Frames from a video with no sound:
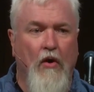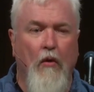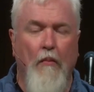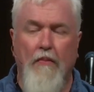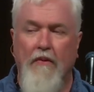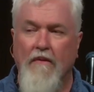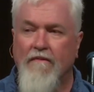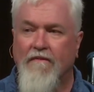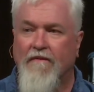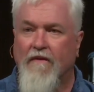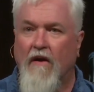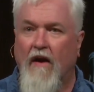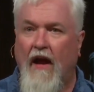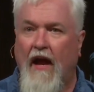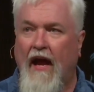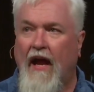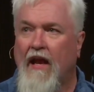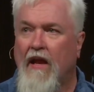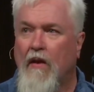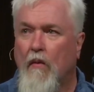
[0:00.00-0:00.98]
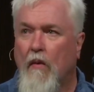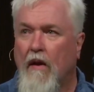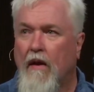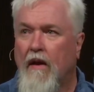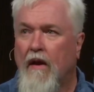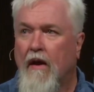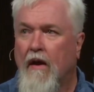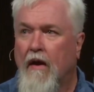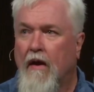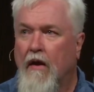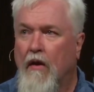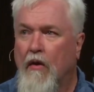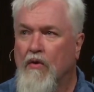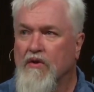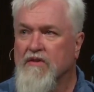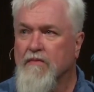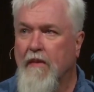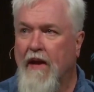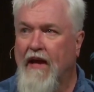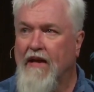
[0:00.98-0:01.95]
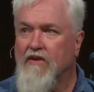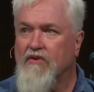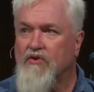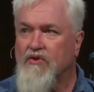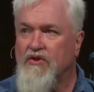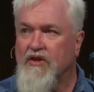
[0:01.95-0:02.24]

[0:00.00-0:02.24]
open for anyone who's made